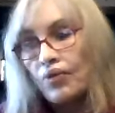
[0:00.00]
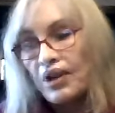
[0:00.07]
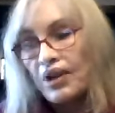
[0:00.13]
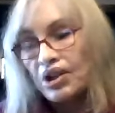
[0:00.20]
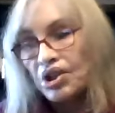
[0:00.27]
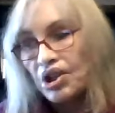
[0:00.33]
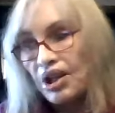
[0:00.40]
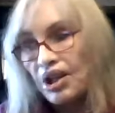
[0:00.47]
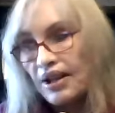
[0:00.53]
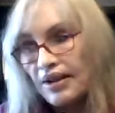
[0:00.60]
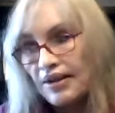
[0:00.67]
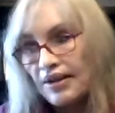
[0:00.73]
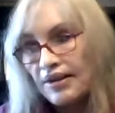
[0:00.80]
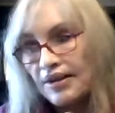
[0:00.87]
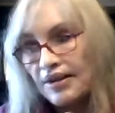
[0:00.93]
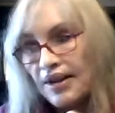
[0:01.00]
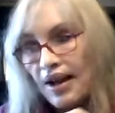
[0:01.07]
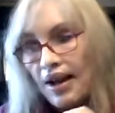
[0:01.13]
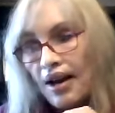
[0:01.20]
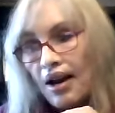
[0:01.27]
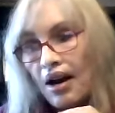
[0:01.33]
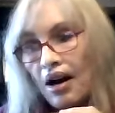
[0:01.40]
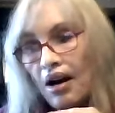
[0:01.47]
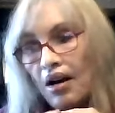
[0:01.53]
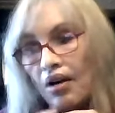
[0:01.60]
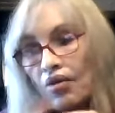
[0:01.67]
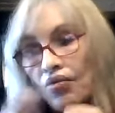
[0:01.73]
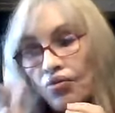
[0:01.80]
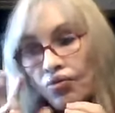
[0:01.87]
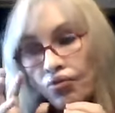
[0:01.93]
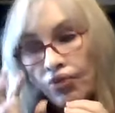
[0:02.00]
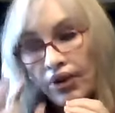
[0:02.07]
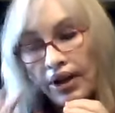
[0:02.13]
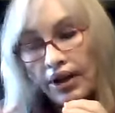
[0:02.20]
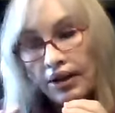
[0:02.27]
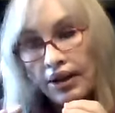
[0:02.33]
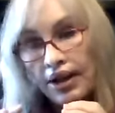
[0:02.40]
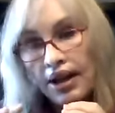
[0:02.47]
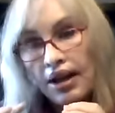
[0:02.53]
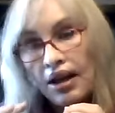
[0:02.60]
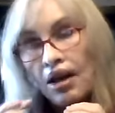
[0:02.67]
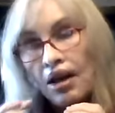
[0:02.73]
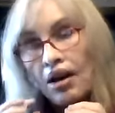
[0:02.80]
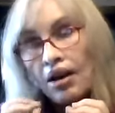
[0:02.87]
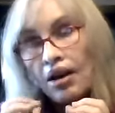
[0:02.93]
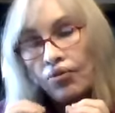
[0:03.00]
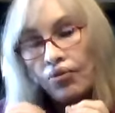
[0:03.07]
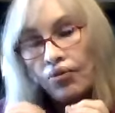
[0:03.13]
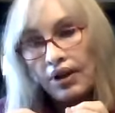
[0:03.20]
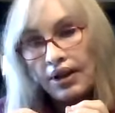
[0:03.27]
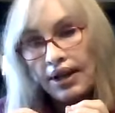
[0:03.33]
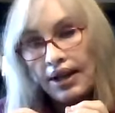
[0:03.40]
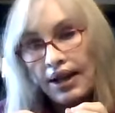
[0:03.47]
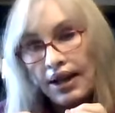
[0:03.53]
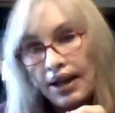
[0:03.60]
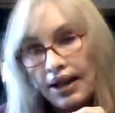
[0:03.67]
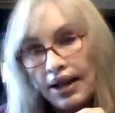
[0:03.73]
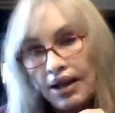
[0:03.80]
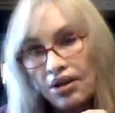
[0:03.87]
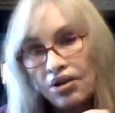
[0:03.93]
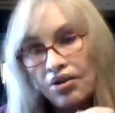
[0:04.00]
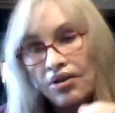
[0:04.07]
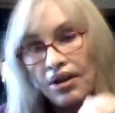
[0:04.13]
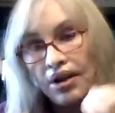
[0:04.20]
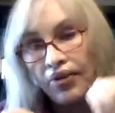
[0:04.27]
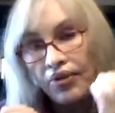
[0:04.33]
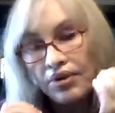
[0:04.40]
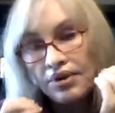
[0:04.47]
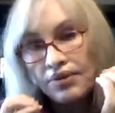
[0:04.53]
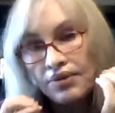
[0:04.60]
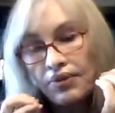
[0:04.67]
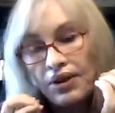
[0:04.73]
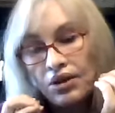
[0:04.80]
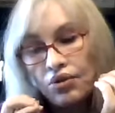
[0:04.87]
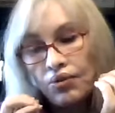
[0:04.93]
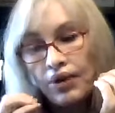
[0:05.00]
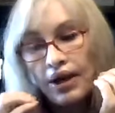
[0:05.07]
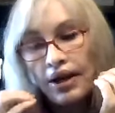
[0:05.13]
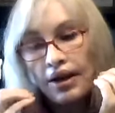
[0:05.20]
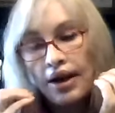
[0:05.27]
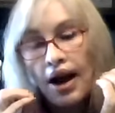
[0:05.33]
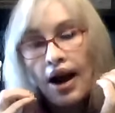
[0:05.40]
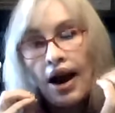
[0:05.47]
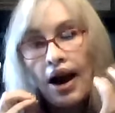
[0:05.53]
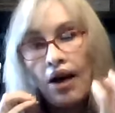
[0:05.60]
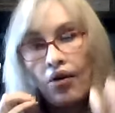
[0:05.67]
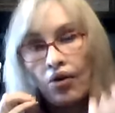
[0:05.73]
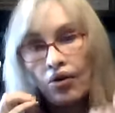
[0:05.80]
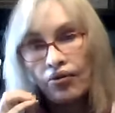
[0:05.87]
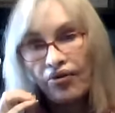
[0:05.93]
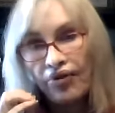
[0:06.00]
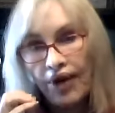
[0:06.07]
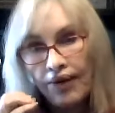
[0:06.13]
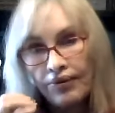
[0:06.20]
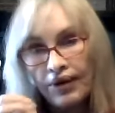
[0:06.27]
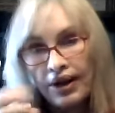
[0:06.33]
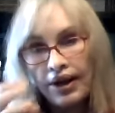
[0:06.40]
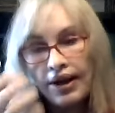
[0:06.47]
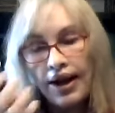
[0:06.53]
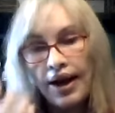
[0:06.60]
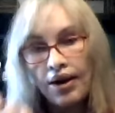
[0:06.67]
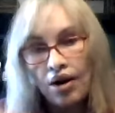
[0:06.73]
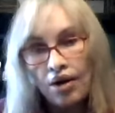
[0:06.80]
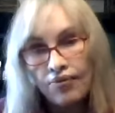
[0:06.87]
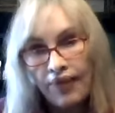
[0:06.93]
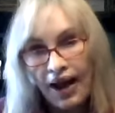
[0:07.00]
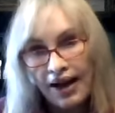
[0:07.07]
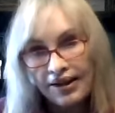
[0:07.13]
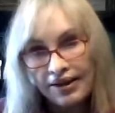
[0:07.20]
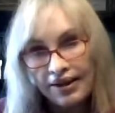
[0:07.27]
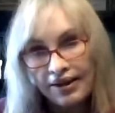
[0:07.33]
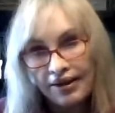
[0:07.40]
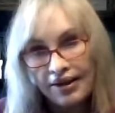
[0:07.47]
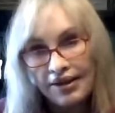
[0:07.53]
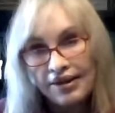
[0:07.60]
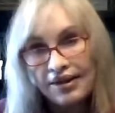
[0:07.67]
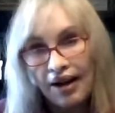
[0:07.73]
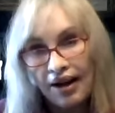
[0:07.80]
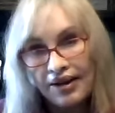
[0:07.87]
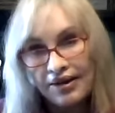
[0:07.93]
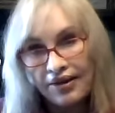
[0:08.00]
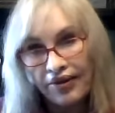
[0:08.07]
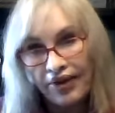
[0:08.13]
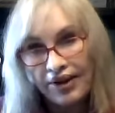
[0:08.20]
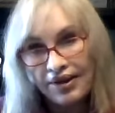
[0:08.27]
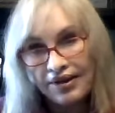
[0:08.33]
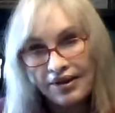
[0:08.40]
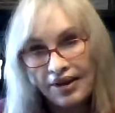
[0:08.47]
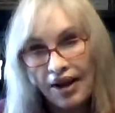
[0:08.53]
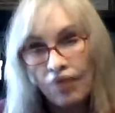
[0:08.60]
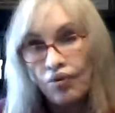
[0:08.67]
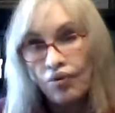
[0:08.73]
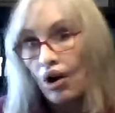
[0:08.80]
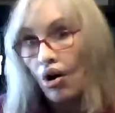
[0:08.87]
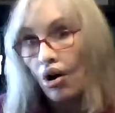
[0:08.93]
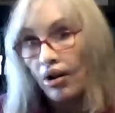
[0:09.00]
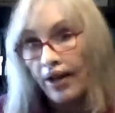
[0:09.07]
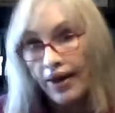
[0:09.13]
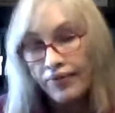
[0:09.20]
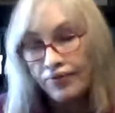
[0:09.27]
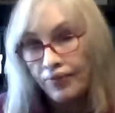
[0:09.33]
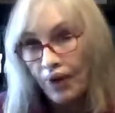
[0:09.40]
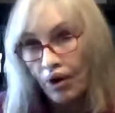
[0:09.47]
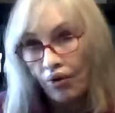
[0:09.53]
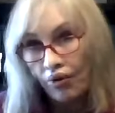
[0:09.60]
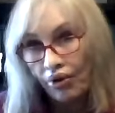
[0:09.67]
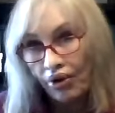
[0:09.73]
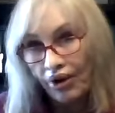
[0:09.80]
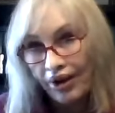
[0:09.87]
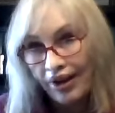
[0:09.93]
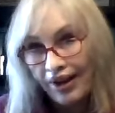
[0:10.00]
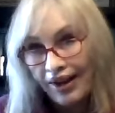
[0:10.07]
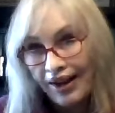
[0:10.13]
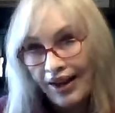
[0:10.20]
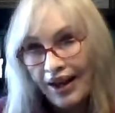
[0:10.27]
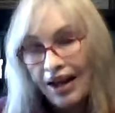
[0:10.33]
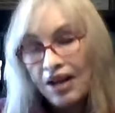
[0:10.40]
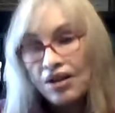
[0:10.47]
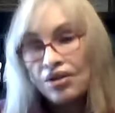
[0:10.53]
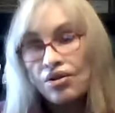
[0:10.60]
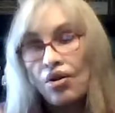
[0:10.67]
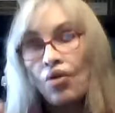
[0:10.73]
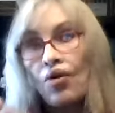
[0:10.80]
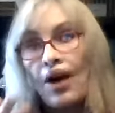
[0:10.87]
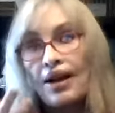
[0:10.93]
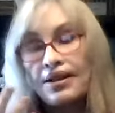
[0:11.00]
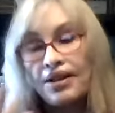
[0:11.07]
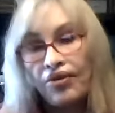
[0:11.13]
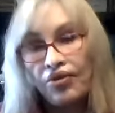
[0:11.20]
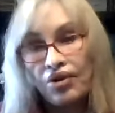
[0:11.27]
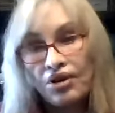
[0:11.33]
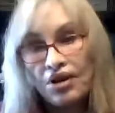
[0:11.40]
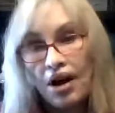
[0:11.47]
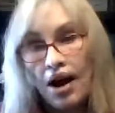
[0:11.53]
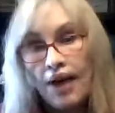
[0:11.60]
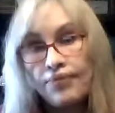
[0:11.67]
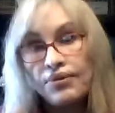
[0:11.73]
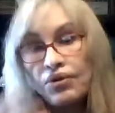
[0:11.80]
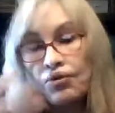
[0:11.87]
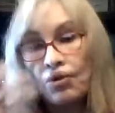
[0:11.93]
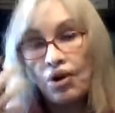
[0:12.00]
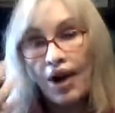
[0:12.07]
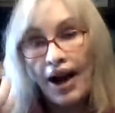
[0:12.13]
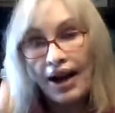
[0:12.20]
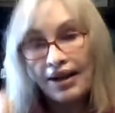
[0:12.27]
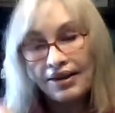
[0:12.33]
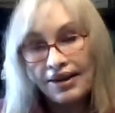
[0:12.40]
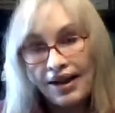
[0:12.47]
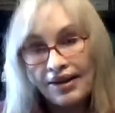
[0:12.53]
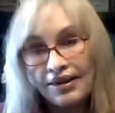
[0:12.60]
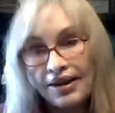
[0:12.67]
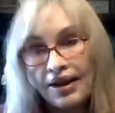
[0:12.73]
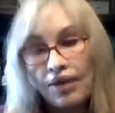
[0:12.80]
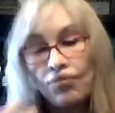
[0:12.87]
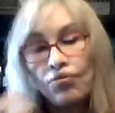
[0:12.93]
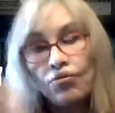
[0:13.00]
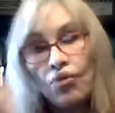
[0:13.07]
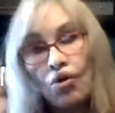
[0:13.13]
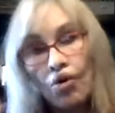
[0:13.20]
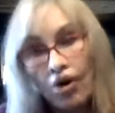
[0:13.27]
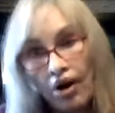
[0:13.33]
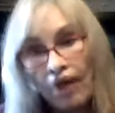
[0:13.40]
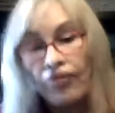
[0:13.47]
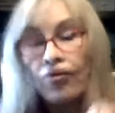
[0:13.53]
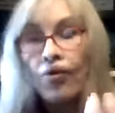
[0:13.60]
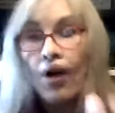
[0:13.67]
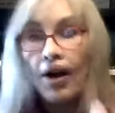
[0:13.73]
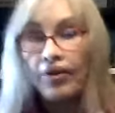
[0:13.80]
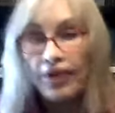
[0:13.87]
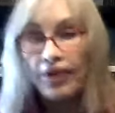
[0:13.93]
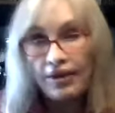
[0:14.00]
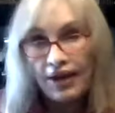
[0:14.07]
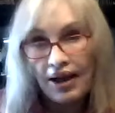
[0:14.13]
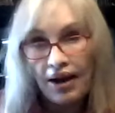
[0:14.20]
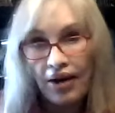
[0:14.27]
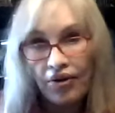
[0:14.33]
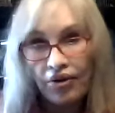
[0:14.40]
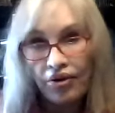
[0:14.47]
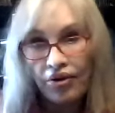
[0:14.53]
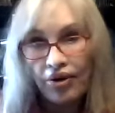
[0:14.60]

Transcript: which is really getting into the difference between our feminine and our masculine sides of us. And we all have both. So at different times, we're accessing more of one than the other.